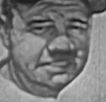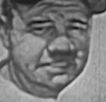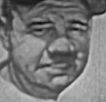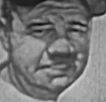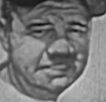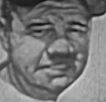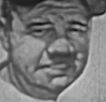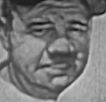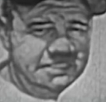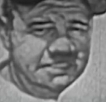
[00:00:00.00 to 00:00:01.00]

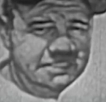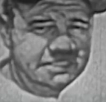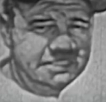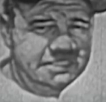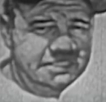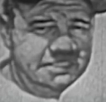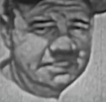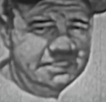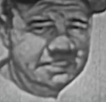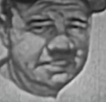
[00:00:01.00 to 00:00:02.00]

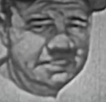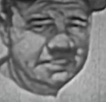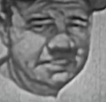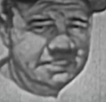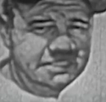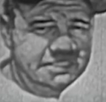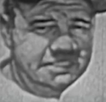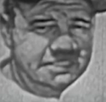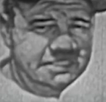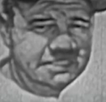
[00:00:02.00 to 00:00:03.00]

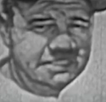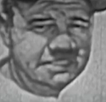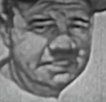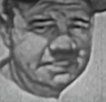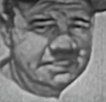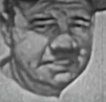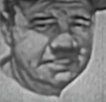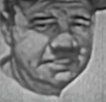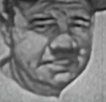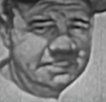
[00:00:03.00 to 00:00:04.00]

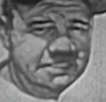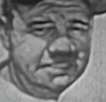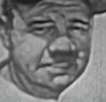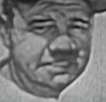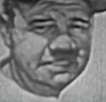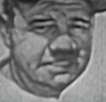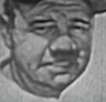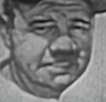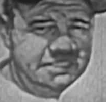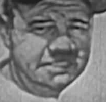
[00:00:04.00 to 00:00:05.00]

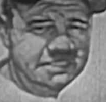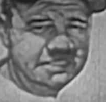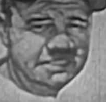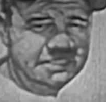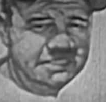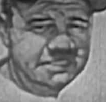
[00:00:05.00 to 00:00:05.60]
The person shown says nothing.